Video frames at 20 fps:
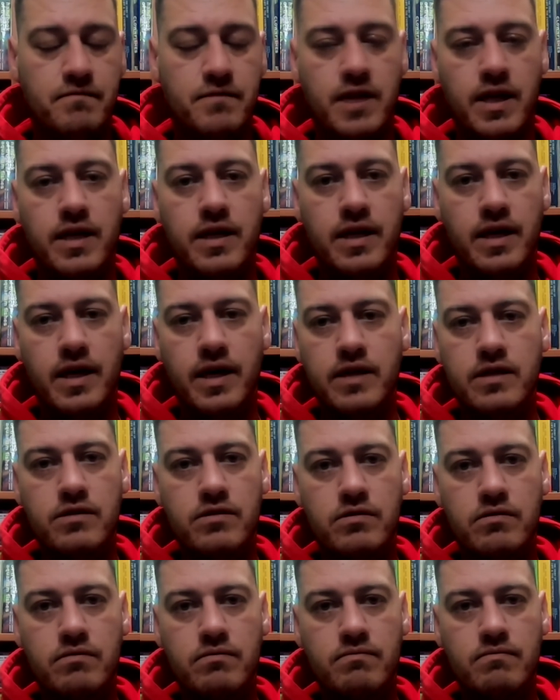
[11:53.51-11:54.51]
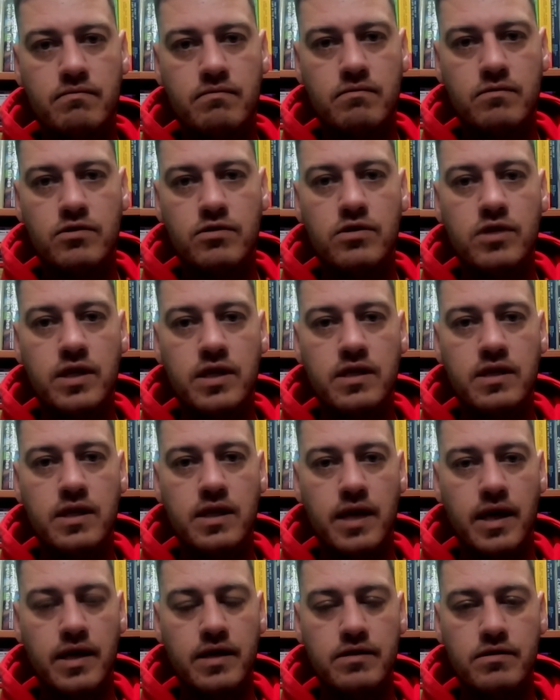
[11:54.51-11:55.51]
10 days to
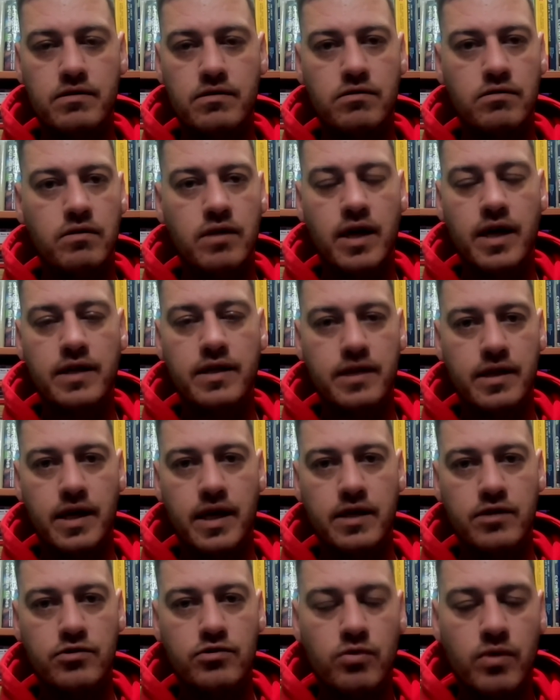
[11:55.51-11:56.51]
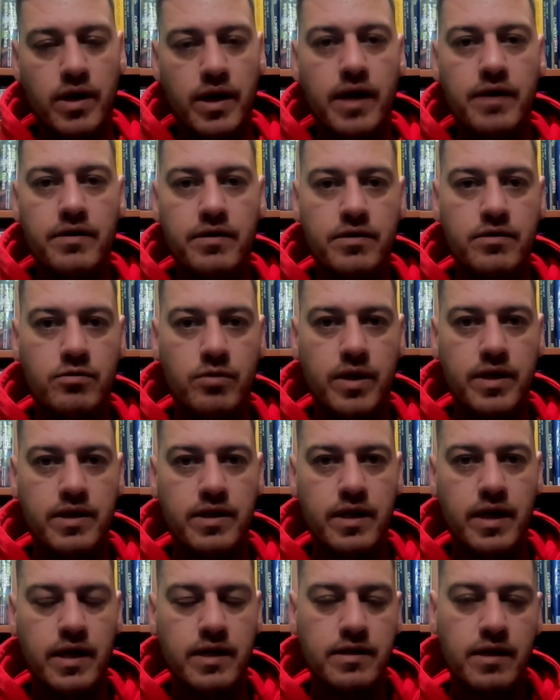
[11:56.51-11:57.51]
60 days to 90 days to
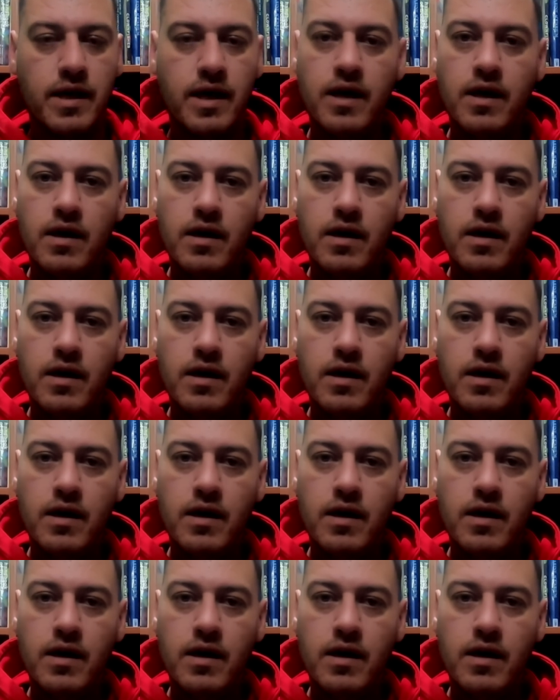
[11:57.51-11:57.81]
120 days.